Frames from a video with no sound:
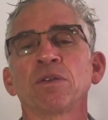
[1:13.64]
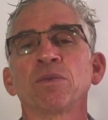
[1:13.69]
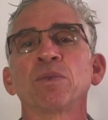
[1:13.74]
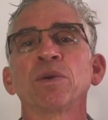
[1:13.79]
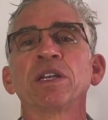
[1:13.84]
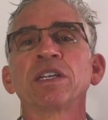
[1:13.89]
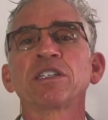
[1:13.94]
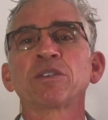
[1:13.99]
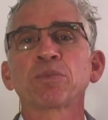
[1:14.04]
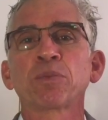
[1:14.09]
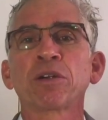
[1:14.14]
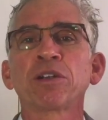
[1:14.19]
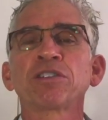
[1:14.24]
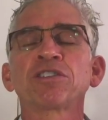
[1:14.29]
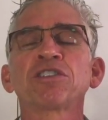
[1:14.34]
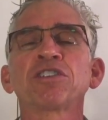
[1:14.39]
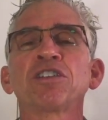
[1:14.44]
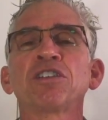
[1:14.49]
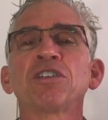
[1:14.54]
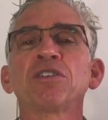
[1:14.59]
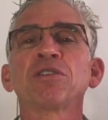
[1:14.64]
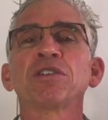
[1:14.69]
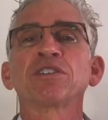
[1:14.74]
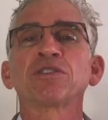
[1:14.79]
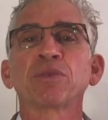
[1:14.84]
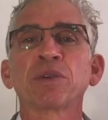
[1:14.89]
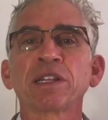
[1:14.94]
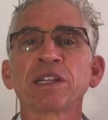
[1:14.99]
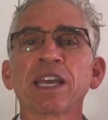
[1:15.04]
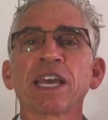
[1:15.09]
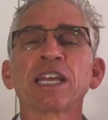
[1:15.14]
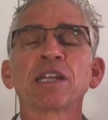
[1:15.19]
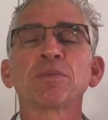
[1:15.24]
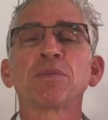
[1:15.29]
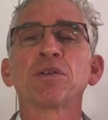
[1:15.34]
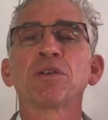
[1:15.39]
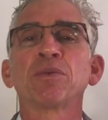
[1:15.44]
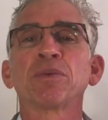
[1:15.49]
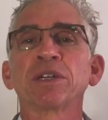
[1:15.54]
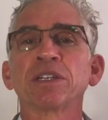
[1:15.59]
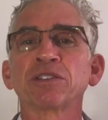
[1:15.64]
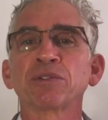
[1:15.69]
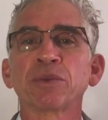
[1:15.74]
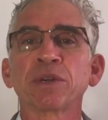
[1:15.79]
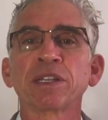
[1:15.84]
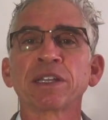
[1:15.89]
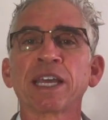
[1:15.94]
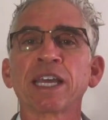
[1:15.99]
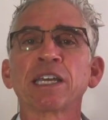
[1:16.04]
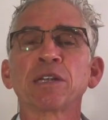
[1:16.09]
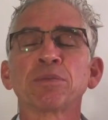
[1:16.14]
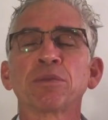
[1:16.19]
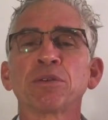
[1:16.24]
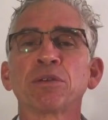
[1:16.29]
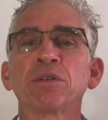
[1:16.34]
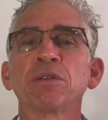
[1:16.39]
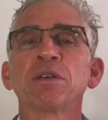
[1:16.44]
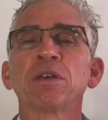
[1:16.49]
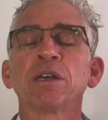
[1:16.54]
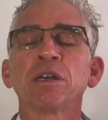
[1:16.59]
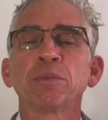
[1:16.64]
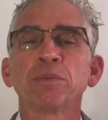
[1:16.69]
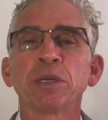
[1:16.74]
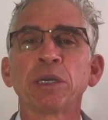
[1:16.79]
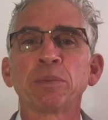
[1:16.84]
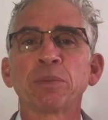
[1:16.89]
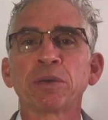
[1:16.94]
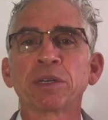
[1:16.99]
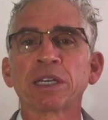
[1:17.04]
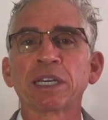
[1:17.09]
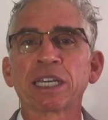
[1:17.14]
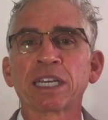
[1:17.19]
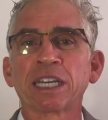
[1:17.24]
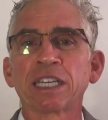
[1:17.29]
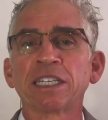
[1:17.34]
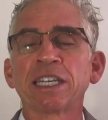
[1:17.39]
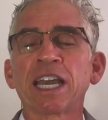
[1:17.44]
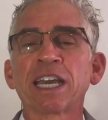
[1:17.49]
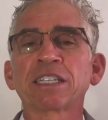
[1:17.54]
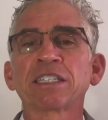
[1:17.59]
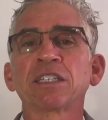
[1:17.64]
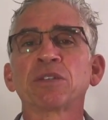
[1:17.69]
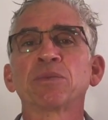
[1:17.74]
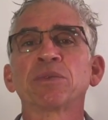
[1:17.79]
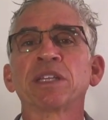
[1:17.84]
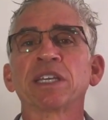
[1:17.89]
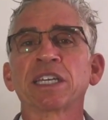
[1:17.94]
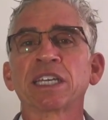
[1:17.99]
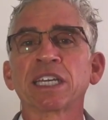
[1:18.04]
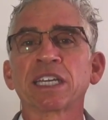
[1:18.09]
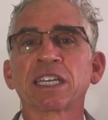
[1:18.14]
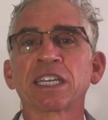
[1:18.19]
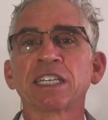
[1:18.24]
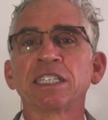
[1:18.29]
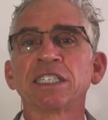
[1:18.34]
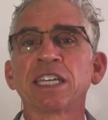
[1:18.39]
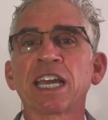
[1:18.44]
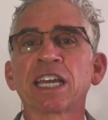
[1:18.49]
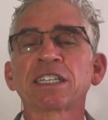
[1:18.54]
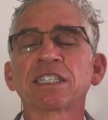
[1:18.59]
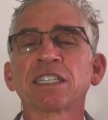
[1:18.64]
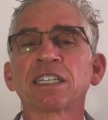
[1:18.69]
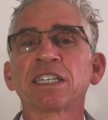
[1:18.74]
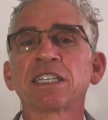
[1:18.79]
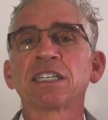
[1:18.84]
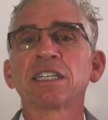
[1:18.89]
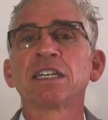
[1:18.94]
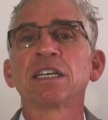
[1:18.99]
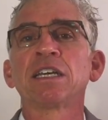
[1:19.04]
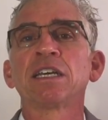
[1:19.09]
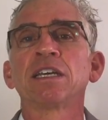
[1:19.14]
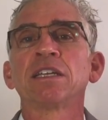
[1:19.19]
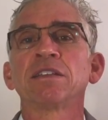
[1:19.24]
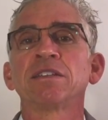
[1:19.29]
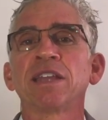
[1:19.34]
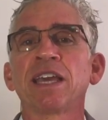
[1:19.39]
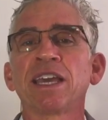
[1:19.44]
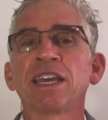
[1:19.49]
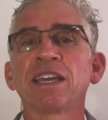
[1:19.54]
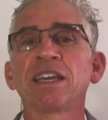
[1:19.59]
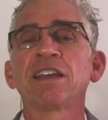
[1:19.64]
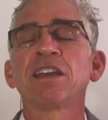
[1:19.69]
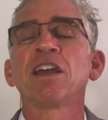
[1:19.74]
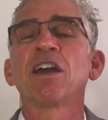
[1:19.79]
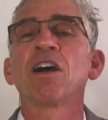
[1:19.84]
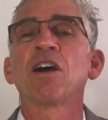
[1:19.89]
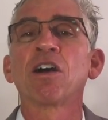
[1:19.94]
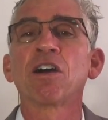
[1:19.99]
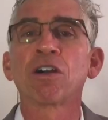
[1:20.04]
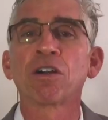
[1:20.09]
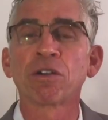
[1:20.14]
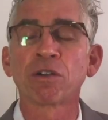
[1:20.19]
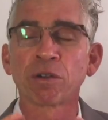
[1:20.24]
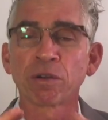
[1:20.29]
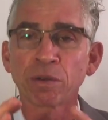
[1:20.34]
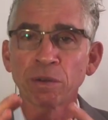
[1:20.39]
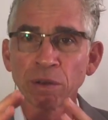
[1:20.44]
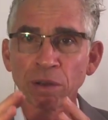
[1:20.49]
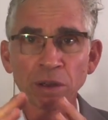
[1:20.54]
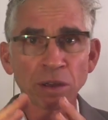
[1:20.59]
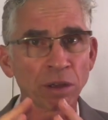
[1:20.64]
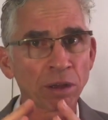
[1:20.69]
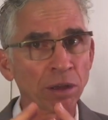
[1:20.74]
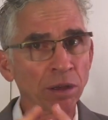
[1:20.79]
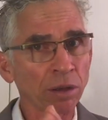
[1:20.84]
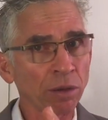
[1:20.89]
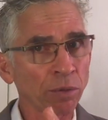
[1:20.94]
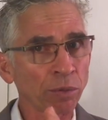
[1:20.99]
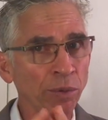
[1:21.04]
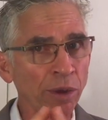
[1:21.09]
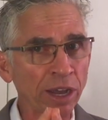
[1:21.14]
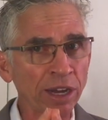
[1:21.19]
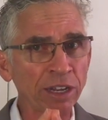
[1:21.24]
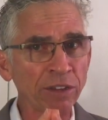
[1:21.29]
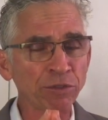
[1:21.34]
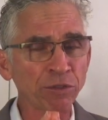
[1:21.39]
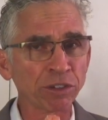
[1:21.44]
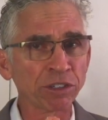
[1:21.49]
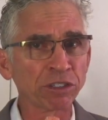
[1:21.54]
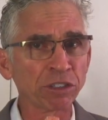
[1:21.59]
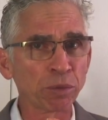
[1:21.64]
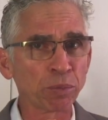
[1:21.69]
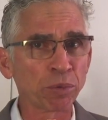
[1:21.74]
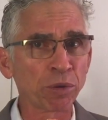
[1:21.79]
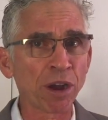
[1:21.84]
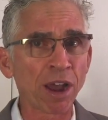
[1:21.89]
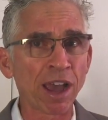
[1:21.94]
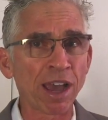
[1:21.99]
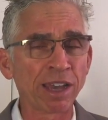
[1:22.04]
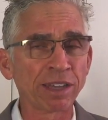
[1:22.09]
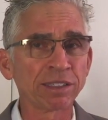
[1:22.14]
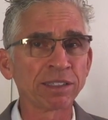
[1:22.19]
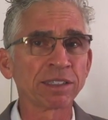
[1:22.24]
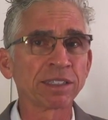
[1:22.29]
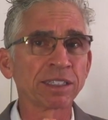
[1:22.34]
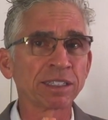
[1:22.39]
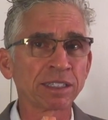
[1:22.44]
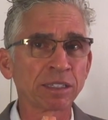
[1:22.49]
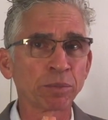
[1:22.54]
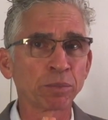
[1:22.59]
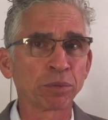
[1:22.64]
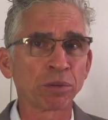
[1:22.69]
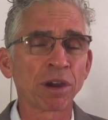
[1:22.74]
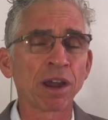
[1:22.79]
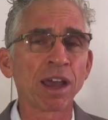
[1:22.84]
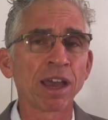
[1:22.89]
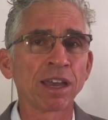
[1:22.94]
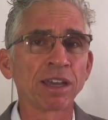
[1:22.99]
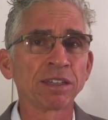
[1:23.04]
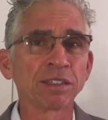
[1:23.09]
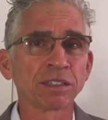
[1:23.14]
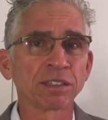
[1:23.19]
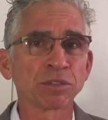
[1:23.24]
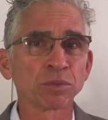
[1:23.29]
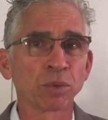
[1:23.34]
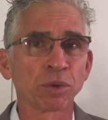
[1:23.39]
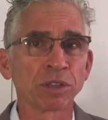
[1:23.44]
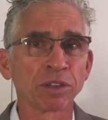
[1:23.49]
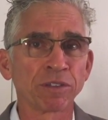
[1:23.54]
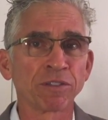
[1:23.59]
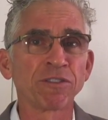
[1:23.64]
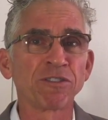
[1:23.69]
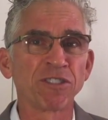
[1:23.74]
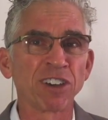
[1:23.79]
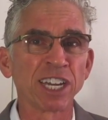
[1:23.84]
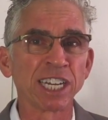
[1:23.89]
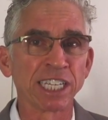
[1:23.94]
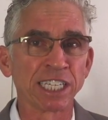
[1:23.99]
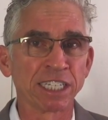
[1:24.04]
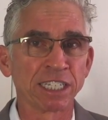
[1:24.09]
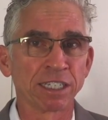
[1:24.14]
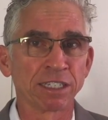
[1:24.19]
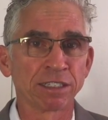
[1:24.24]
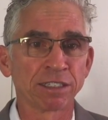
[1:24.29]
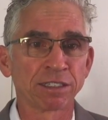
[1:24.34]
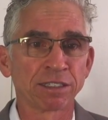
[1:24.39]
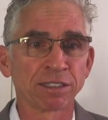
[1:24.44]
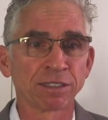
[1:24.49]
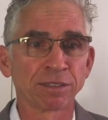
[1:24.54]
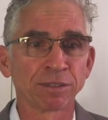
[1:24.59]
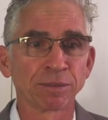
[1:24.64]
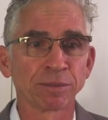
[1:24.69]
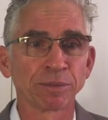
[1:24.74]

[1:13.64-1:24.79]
When it's personal, it's relatable. When it's relatable, people get connected. When they get connected, they are ready for surprise, and the surprise is where the funny is.